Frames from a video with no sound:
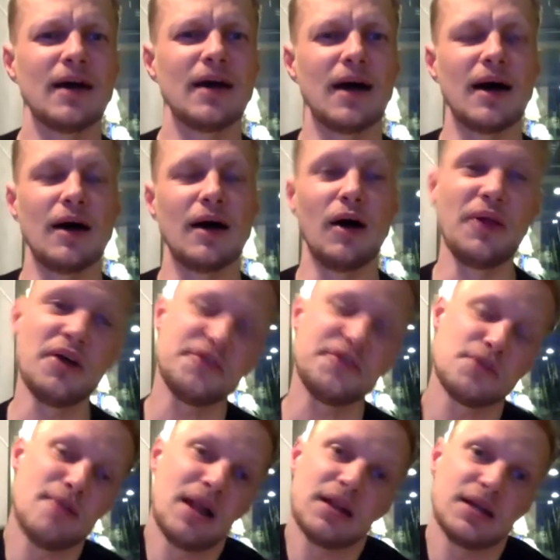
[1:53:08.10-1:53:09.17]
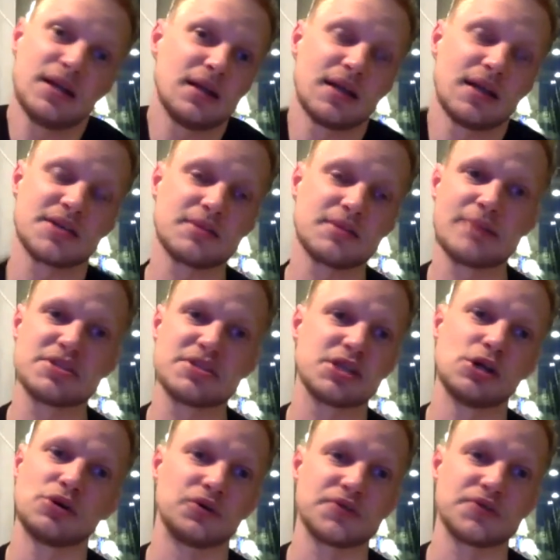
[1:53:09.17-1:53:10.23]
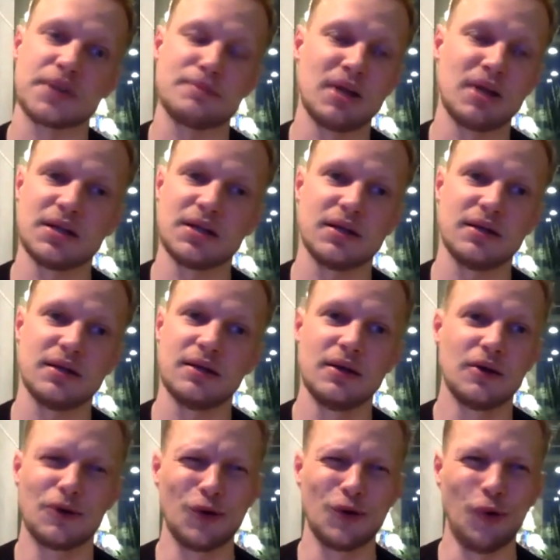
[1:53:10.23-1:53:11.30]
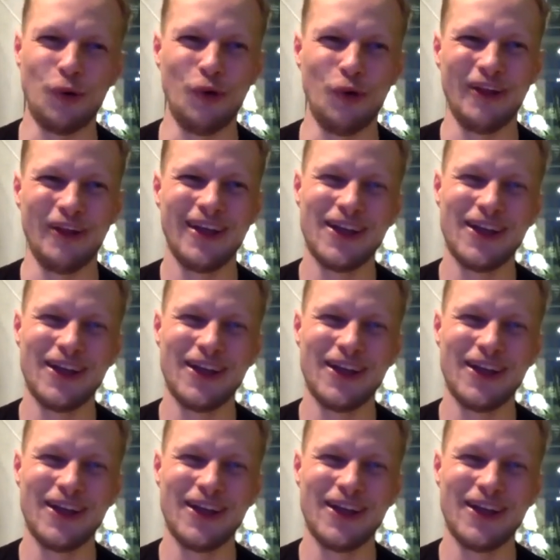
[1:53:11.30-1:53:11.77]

uh, although if you're Melanie, like sometimes it's locals, like Melanie, her whole,